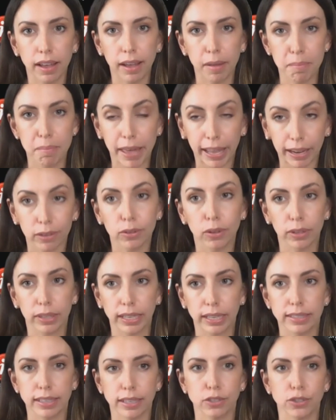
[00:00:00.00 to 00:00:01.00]
medical
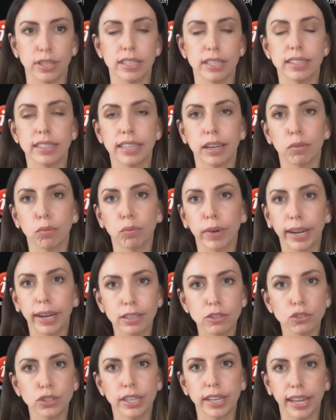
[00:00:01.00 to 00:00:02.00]
conditions. They
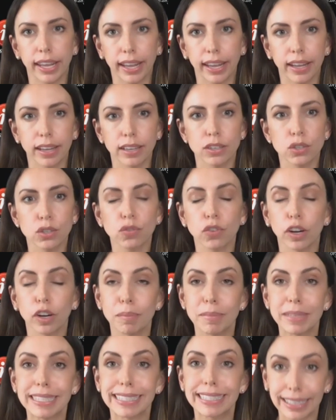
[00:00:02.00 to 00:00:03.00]
range in age
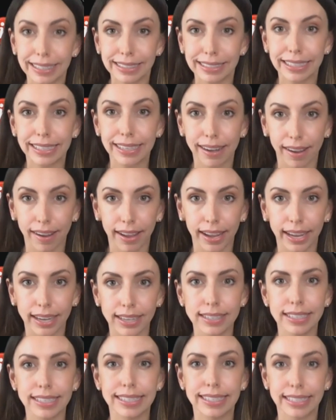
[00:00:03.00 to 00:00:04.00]
from 69
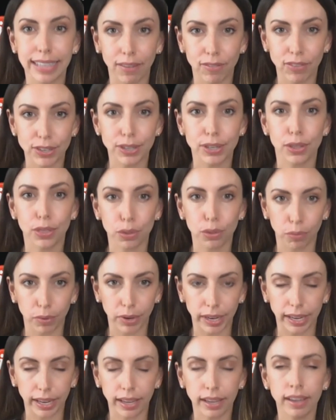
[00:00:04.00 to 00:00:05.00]
to
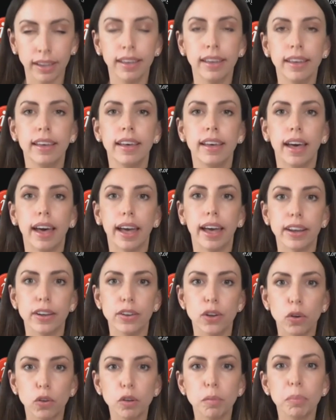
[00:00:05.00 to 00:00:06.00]
73.
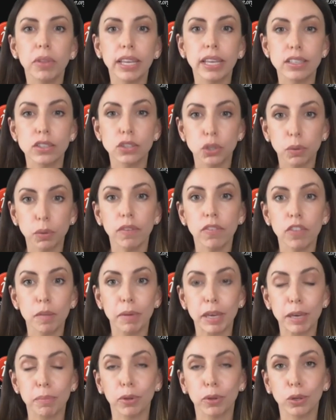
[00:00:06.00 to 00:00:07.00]
Notably, 2 of the
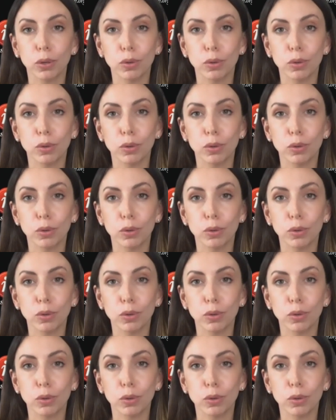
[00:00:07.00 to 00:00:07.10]
people who